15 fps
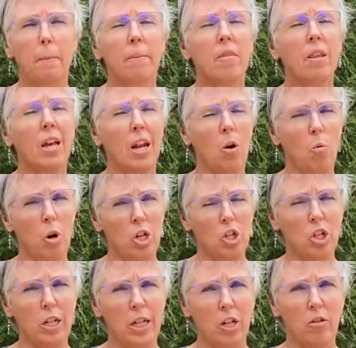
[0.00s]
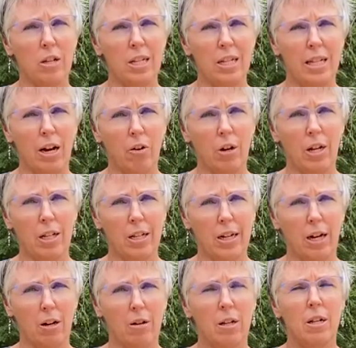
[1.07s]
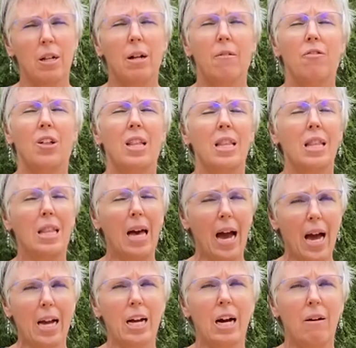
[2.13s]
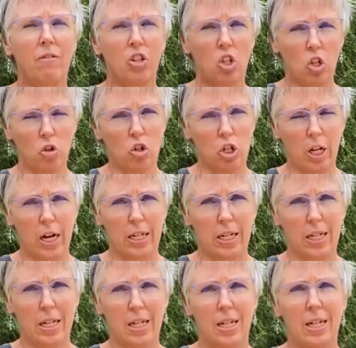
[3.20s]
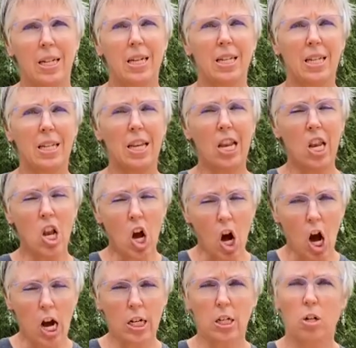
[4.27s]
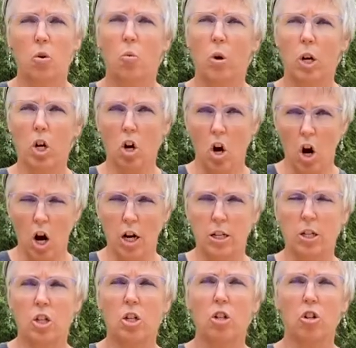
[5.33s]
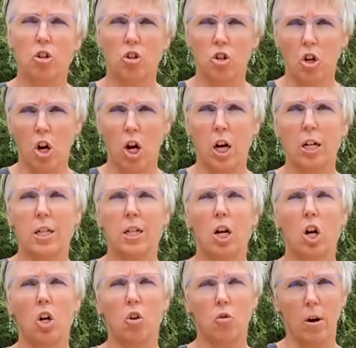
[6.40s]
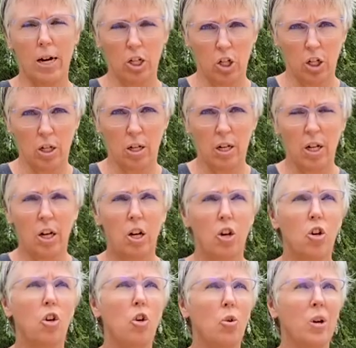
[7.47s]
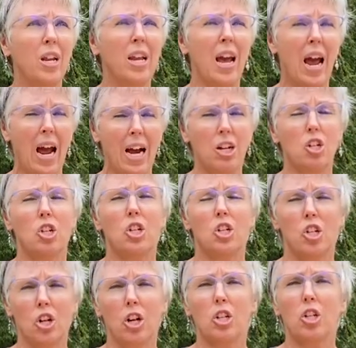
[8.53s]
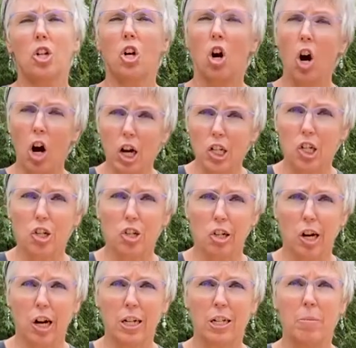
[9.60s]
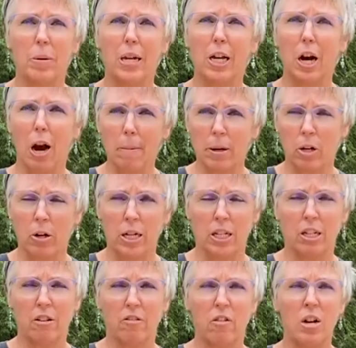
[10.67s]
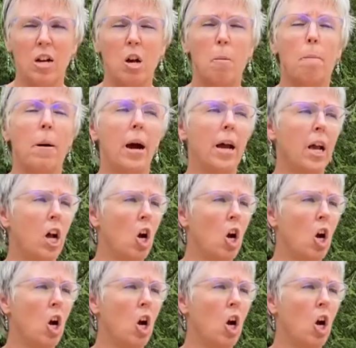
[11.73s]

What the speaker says: And I want you to hear this loud and clear. The lack of socializing is not what caused your dog's aggression. You can actually start to cause your dog to become aggressive by